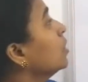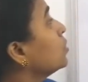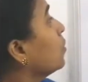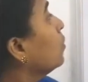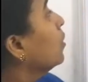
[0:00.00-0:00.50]

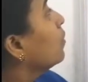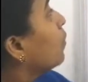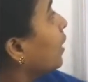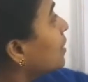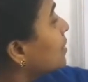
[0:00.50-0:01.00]
So
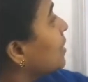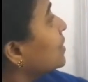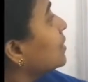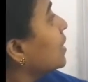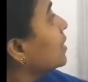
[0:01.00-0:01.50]
what is
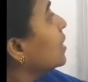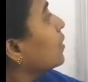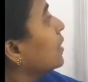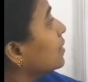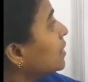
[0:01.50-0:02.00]
this technique?
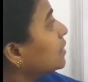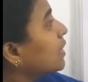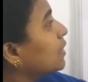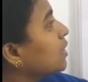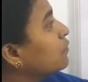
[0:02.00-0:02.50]
In this
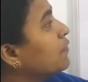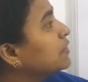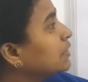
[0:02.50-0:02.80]
technique, we will